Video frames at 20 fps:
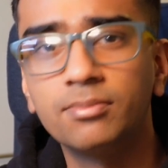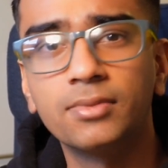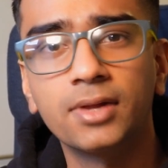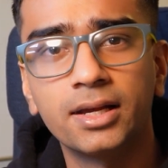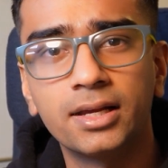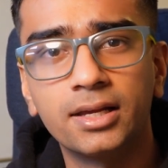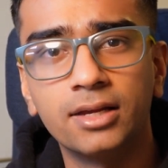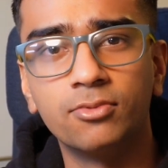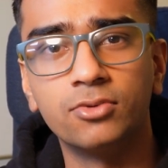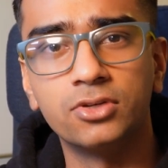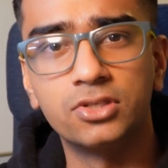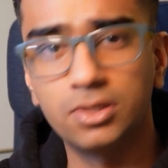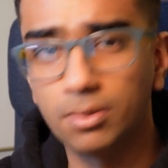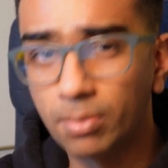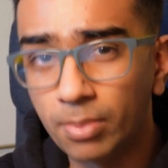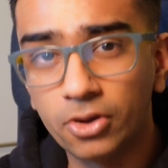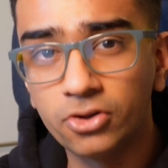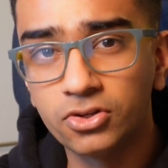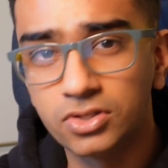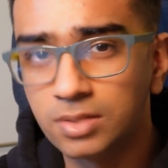like it was
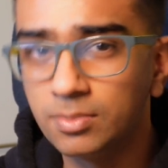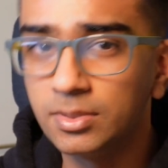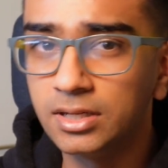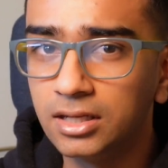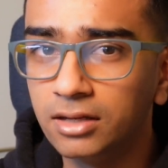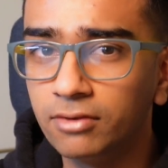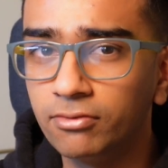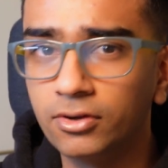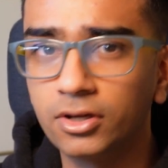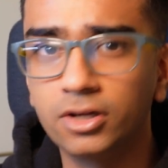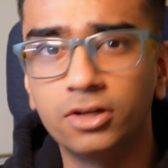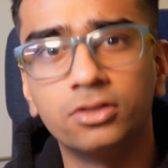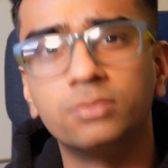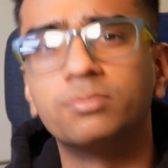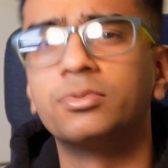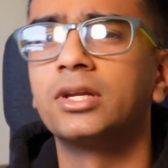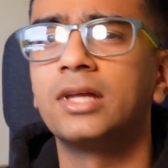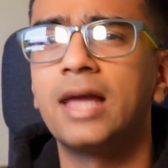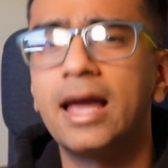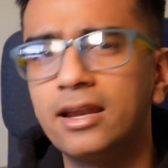supposed to be difficult,
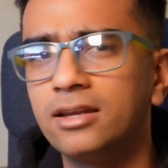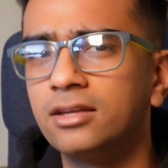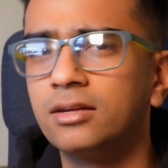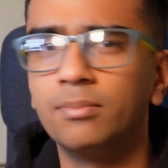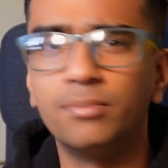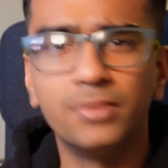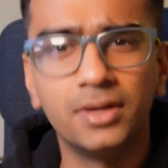but it ended up